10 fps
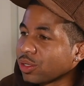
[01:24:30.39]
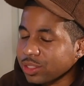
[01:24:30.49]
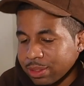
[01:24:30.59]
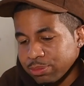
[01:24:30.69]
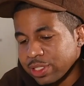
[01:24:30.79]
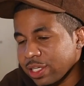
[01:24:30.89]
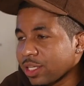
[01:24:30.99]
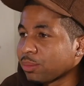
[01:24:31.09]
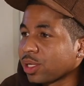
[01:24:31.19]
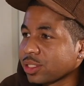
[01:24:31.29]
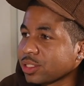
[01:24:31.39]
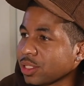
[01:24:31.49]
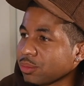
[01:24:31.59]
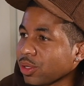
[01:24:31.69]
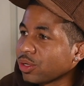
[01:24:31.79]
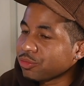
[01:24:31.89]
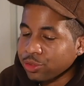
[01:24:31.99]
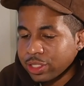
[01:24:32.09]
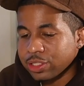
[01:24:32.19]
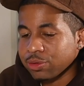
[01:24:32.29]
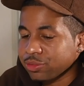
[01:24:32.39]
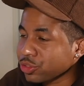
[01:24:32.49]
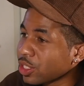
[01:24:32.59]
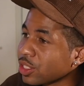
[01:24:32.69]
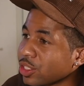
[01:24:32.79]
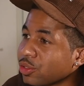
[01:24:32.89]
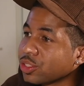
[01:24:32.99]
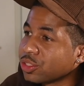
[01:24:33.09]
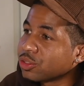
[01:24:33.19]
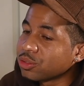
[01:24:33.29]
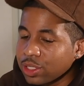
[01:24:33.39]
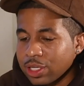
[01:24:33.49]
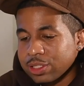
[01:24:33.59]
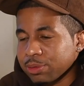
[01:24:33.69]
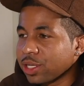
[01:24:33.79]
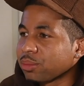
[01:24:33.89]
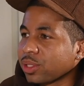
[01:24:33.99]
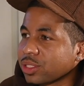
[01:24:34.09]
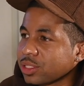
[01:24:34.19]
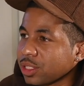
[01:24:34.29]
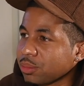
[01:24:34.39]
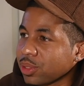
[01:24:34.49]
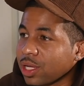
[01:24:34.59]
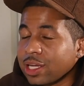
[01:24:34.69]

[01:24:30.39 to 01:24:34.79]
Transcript: I was like, we need him on the team, bro. If you can do it, if there's anything you could do, get him on the team.